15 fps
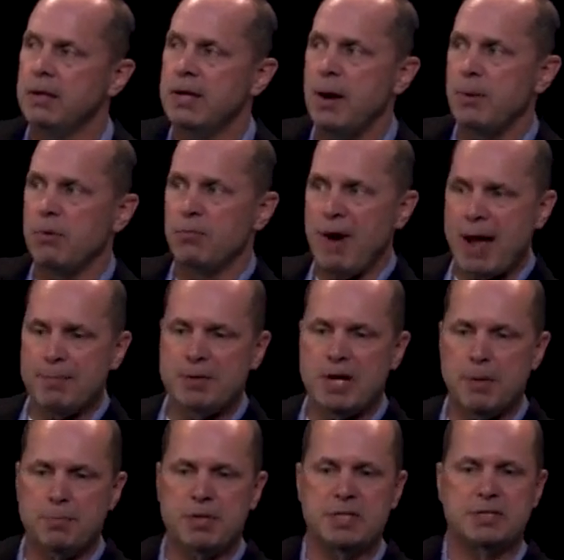Now, we wrapped
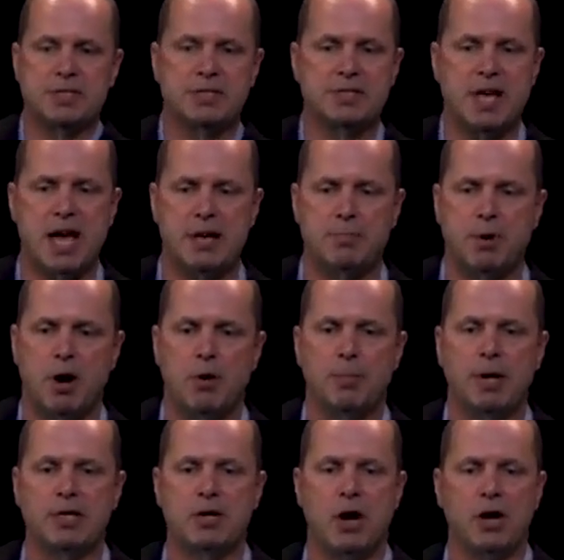up this design
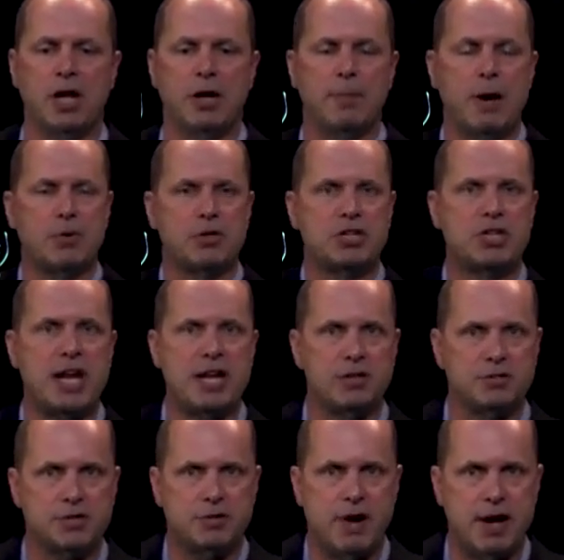part by talking about
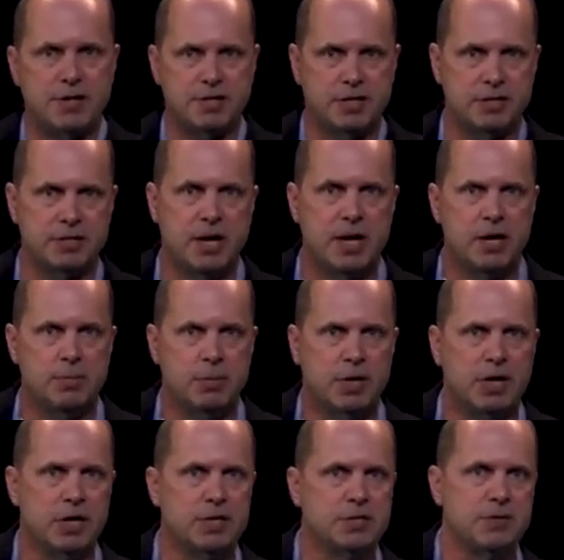channel strategies,
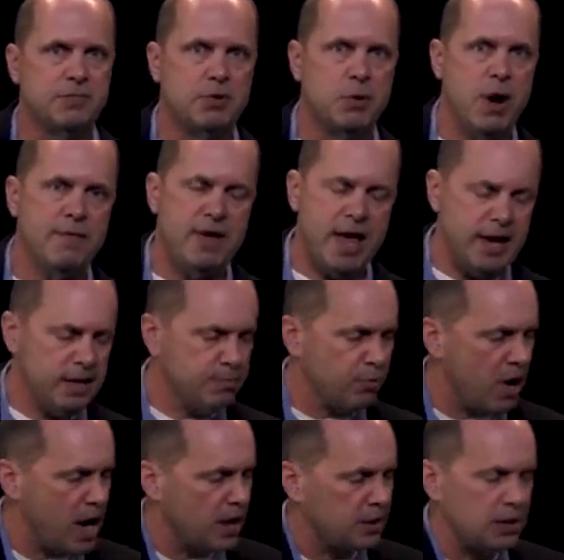because if you have any
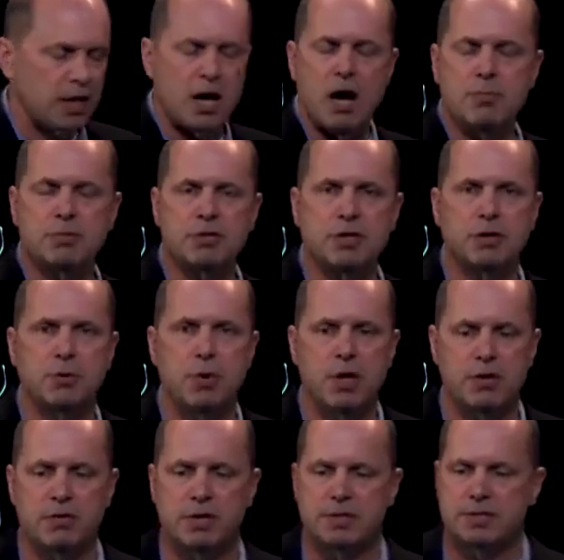product that comes to you,
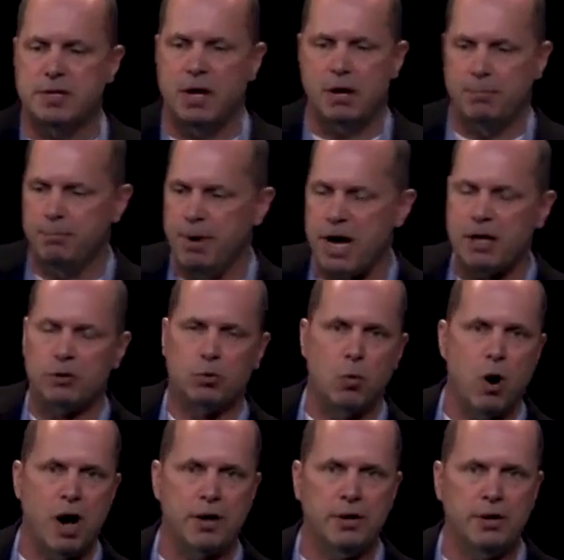whether it's a bottled
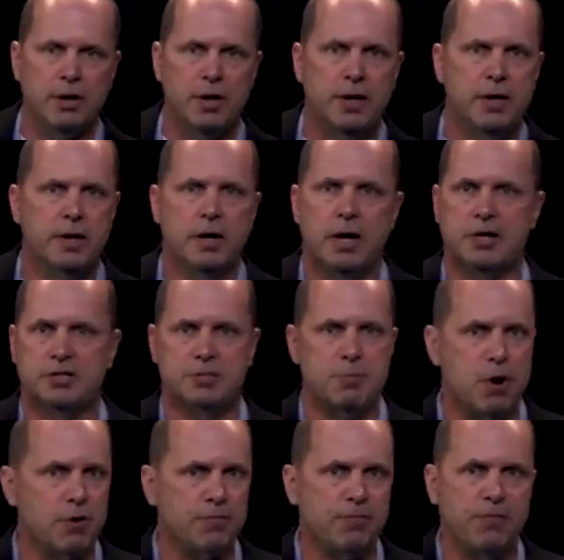water, a
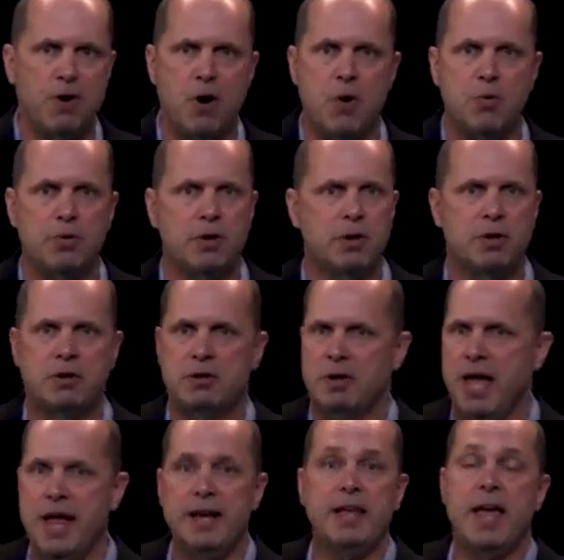smartphone,
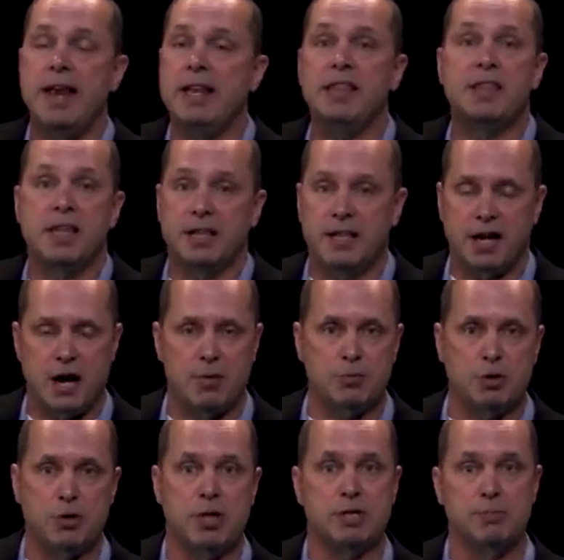anything that
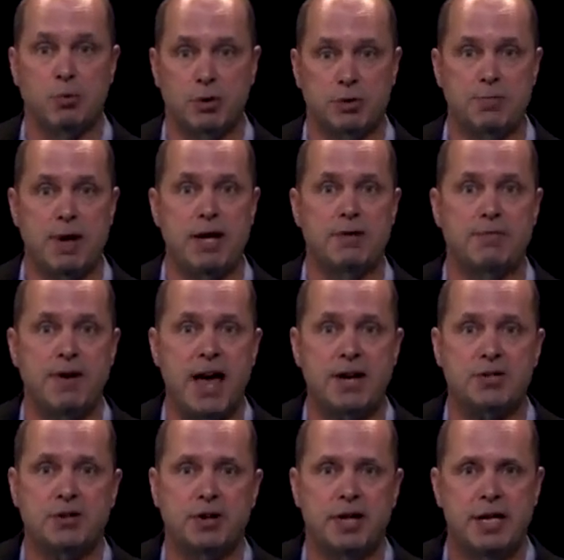comes to you that was
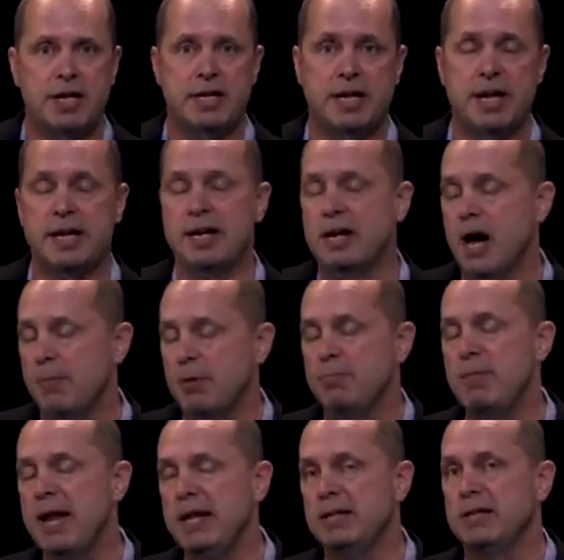manufactured, it can come
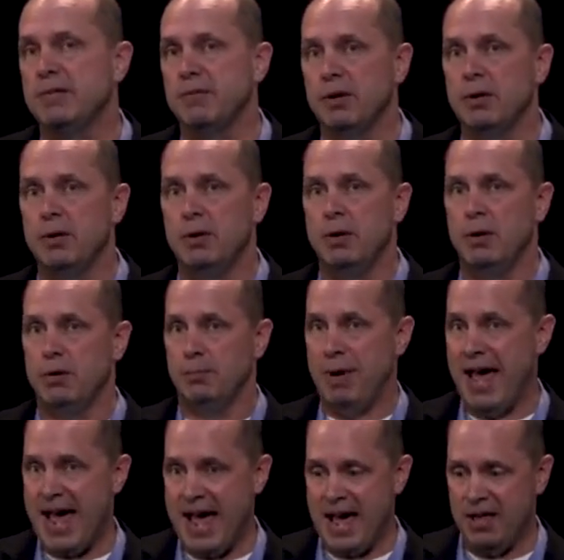in many different
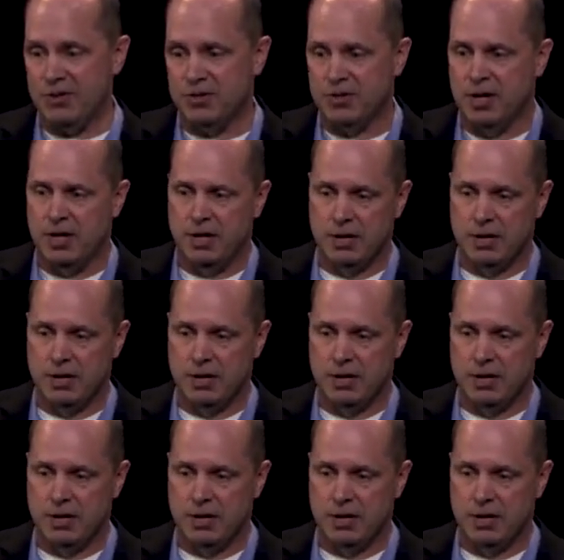paths.